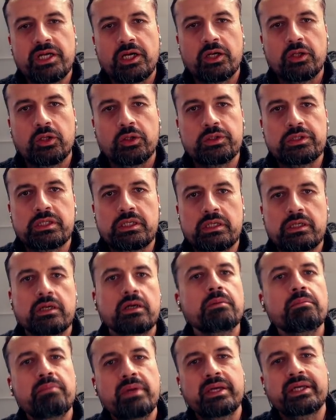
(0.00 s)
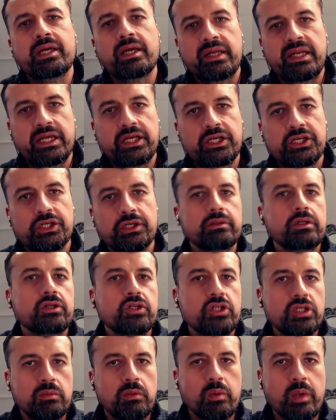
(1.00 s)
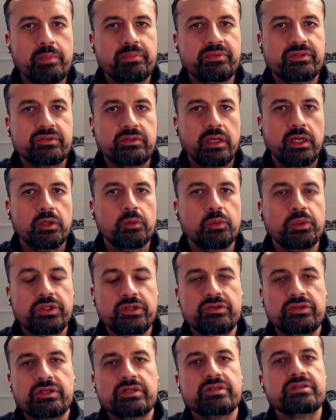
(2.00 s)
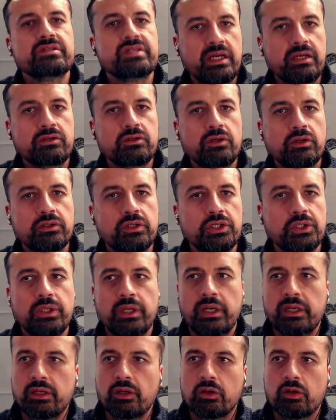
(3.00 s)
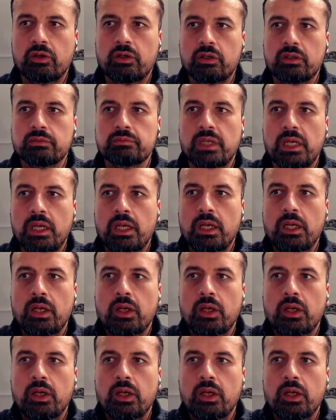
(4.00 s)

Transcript: up Downloader, make a connection to my website, which is just tdoctoruk.com,